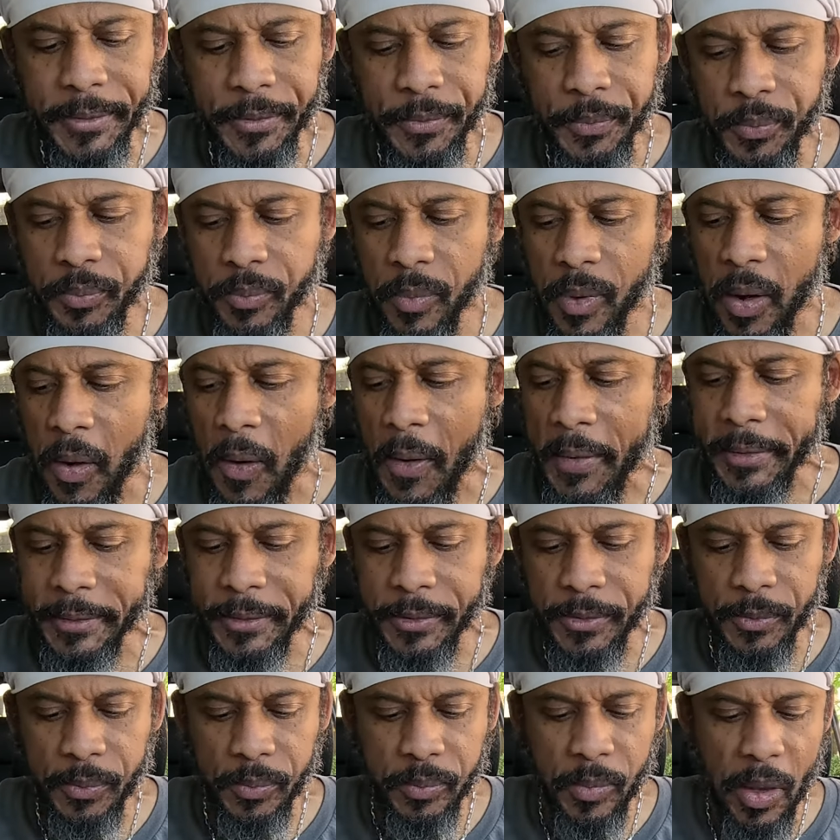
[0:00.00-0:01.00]
with
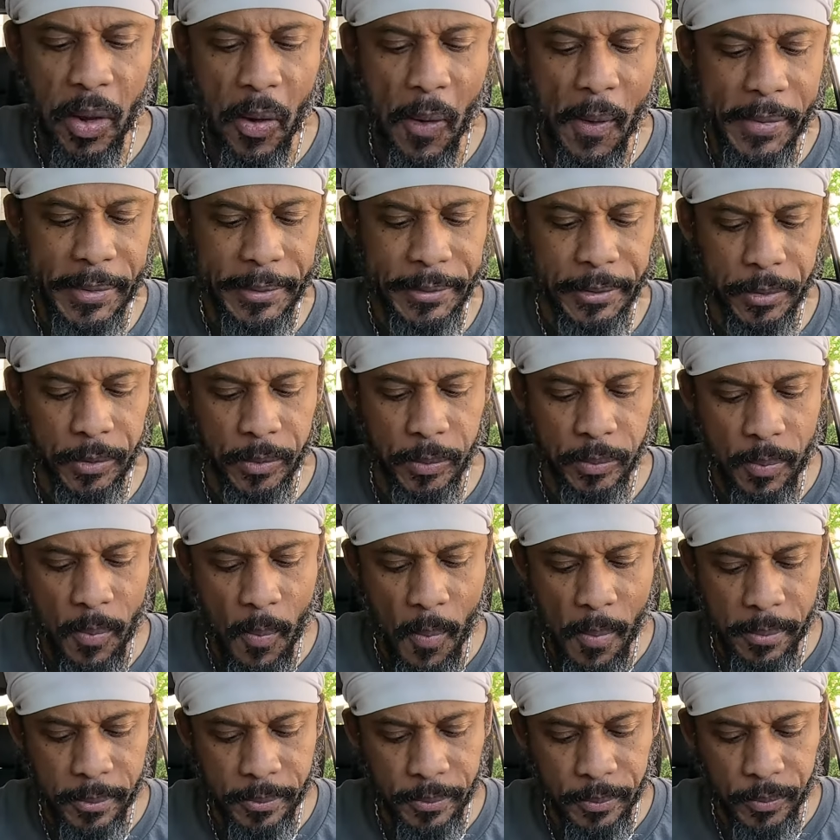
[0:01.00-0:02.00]
um,
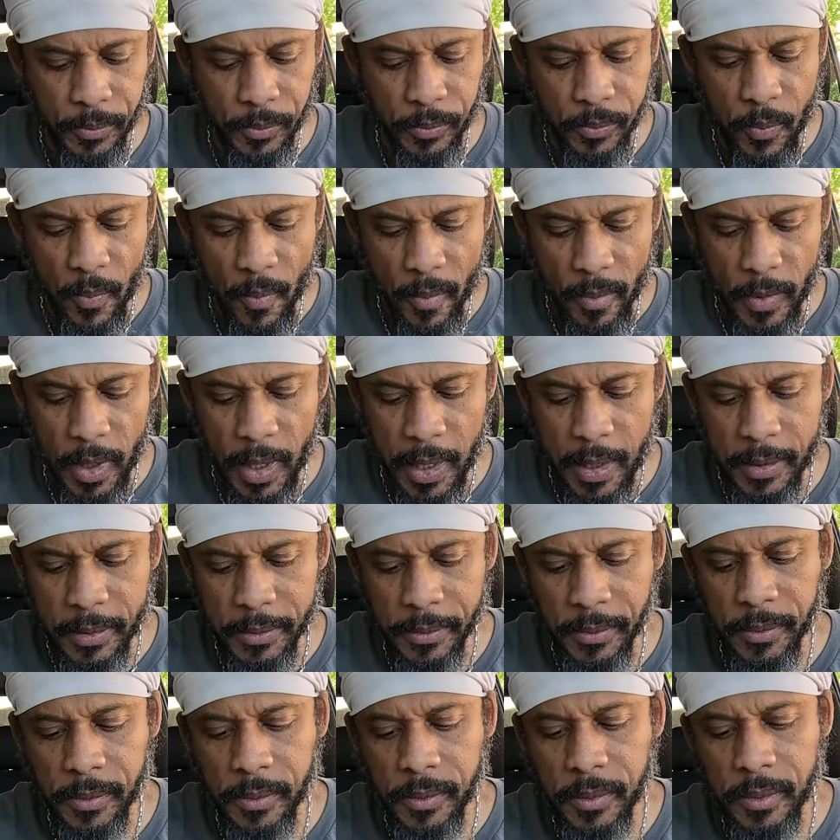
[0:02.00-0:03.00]
paid sick,
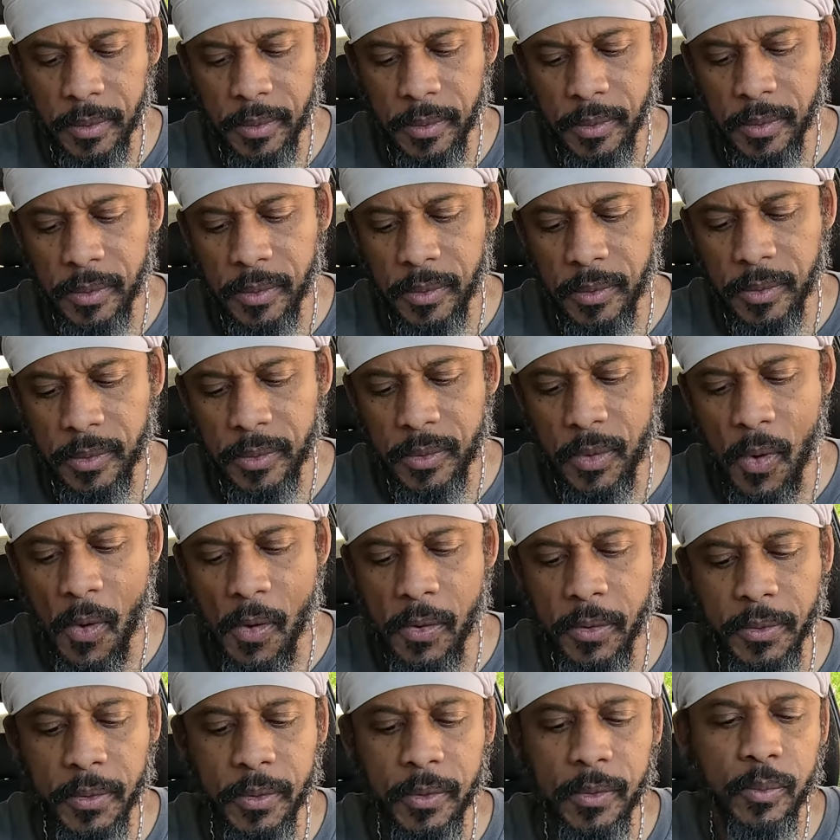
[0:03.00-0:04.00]
sick leave,
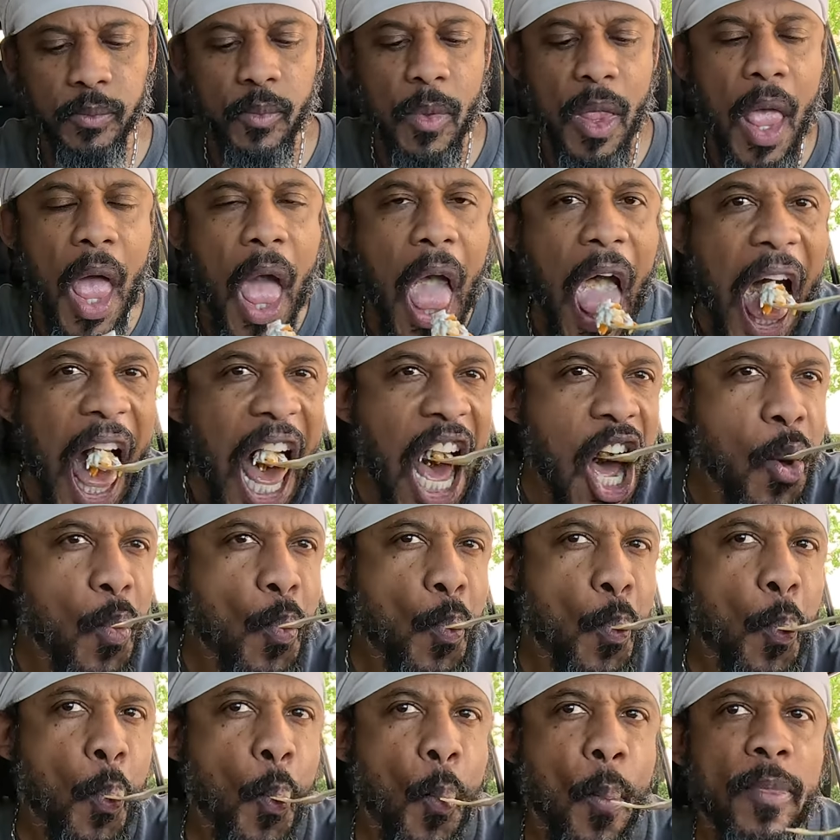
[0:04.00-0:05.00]
pension,
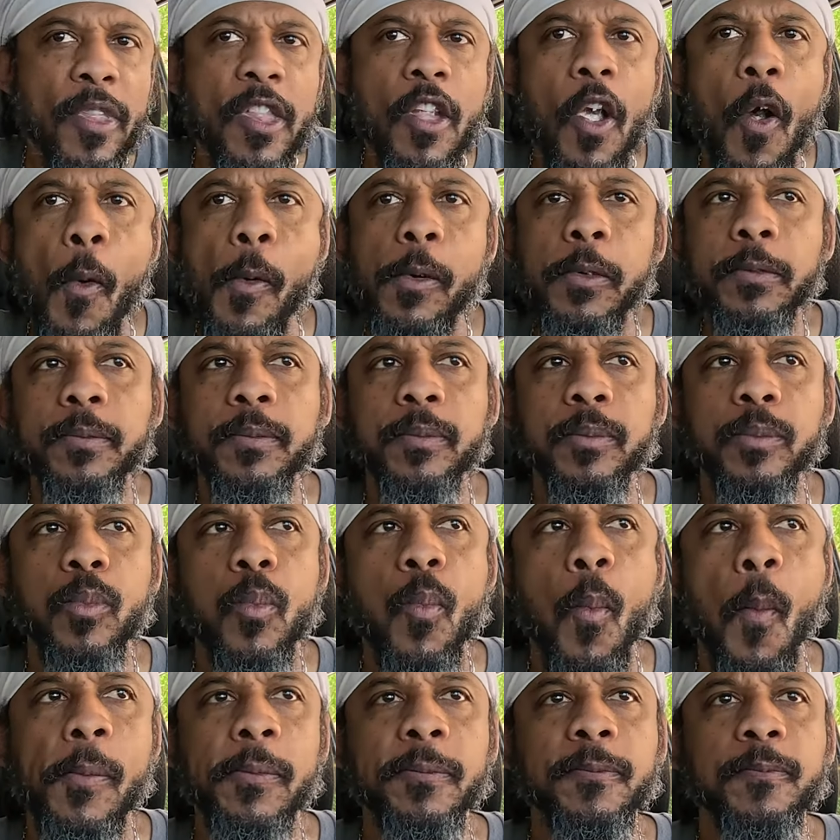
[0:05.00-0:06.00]
etc.,
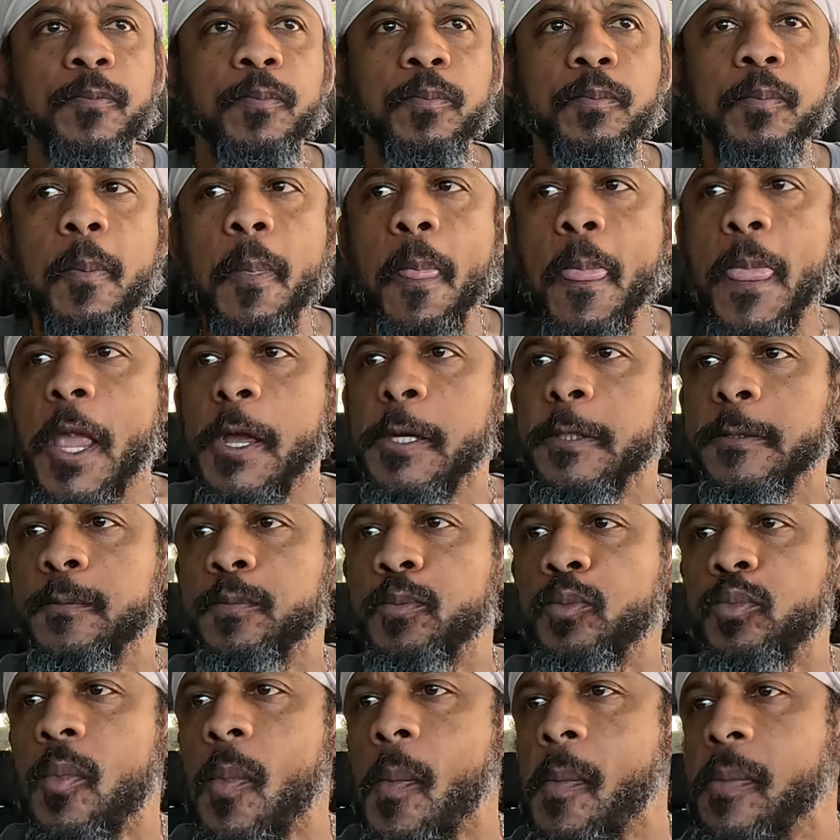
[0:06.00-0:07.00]
etc. What say you?
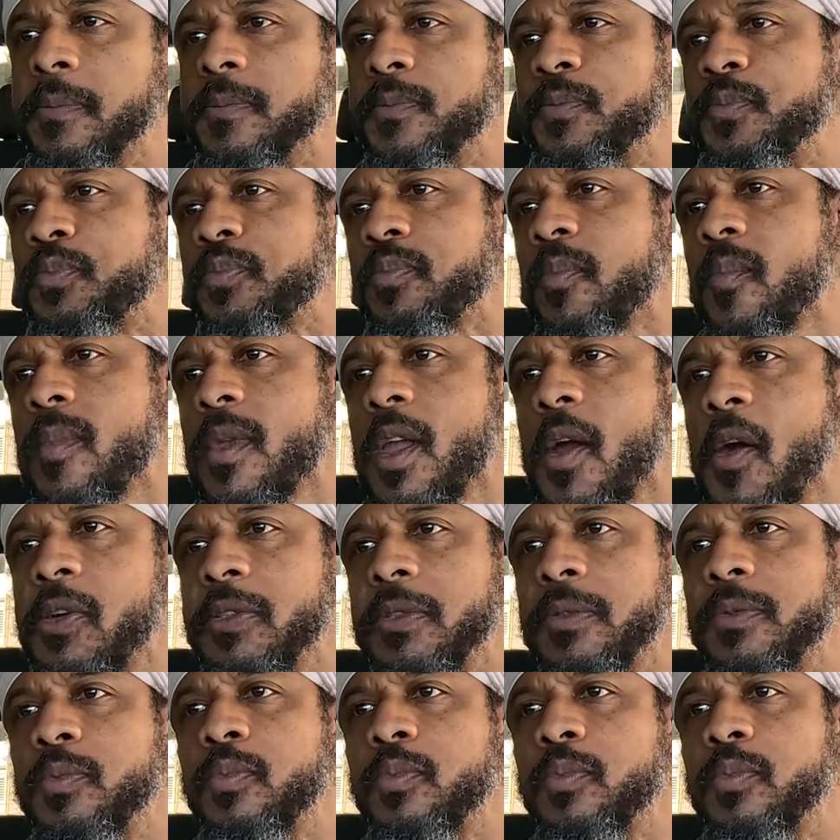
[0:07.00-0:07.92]
Put it in the comments.